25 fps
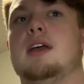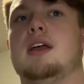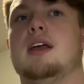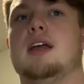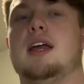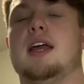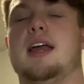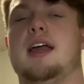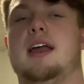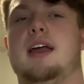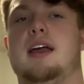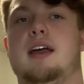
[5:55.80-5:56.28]

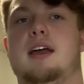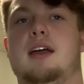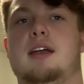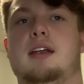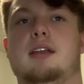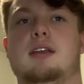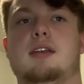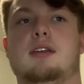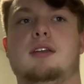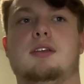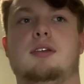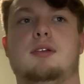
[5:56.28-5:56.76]

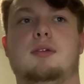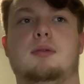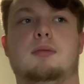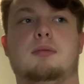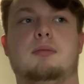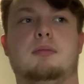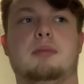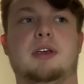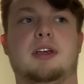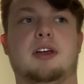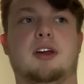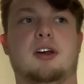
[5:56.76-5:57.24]
and
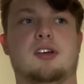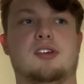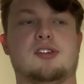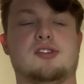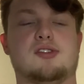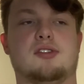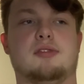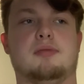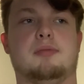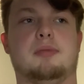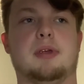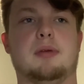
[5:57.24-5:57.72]
because
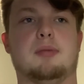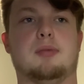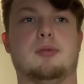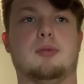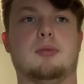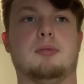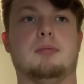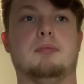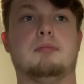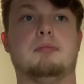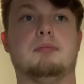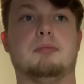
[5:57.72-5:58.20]
of people
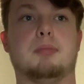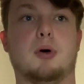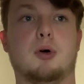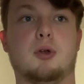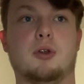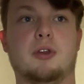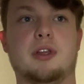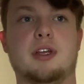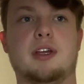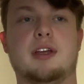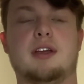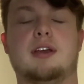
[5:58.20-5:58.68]

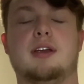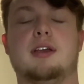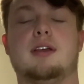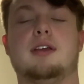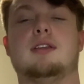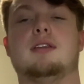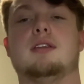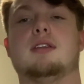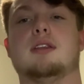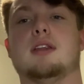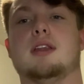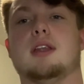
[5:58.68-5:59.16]

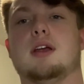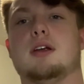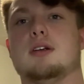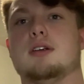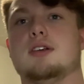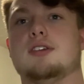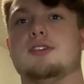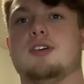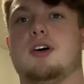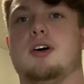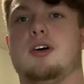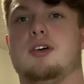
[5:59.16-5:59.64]
bullying,
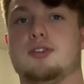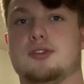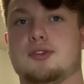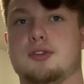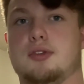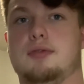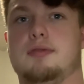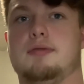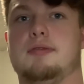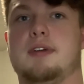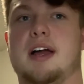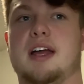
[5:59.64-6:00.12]
there's
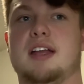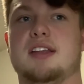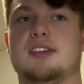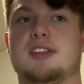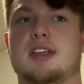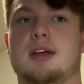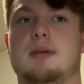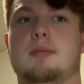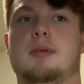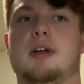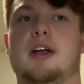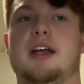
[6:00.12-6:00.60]
also fights
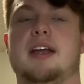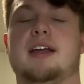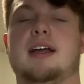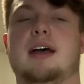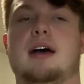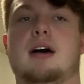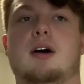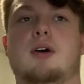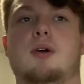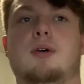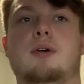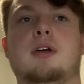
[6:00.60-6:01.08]
that break
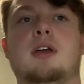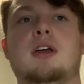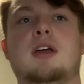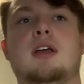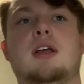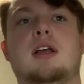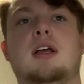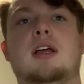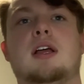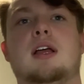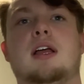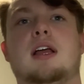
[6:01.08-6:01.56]
out,
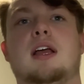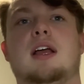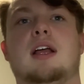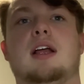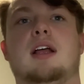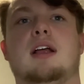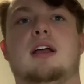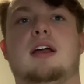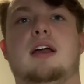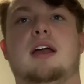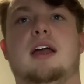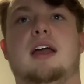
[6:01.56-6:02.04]

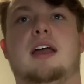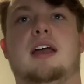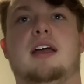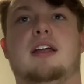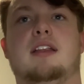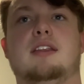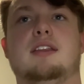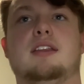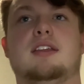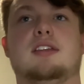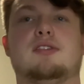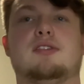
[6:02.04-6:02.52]
and these